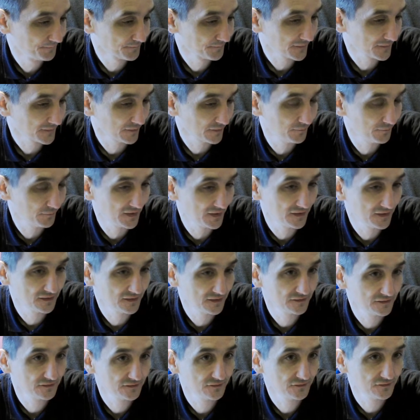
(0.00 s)

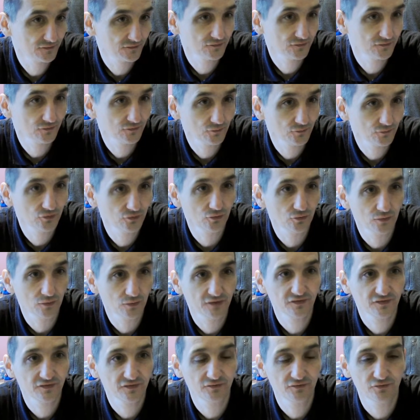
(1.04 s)
but you know
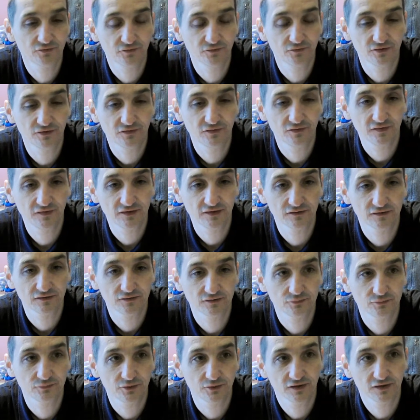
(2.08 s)
once everything is
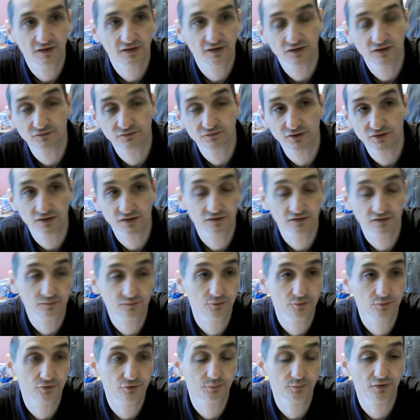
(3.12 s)
settled we can advertise
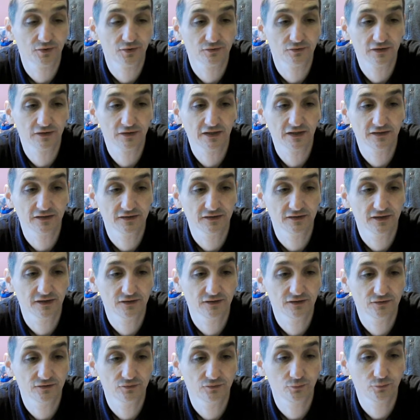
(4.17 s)
book repair online
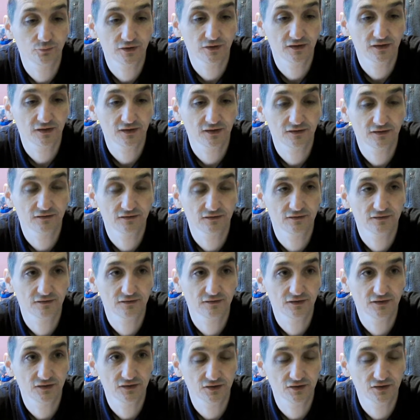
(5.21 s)
and we can
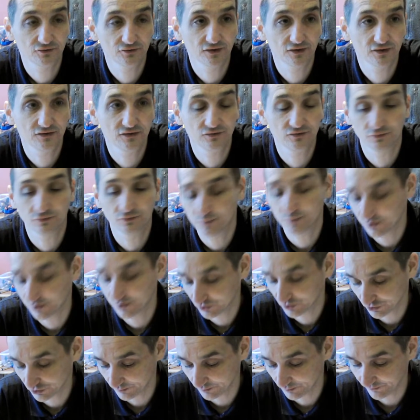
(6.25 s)
integrate repair
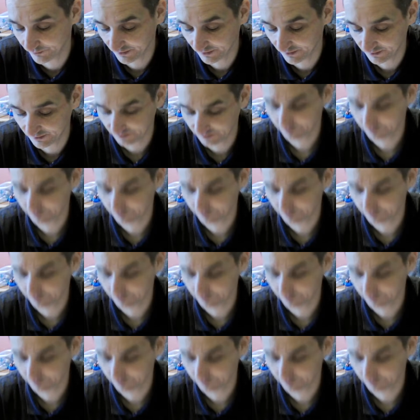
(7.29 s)
shops and then we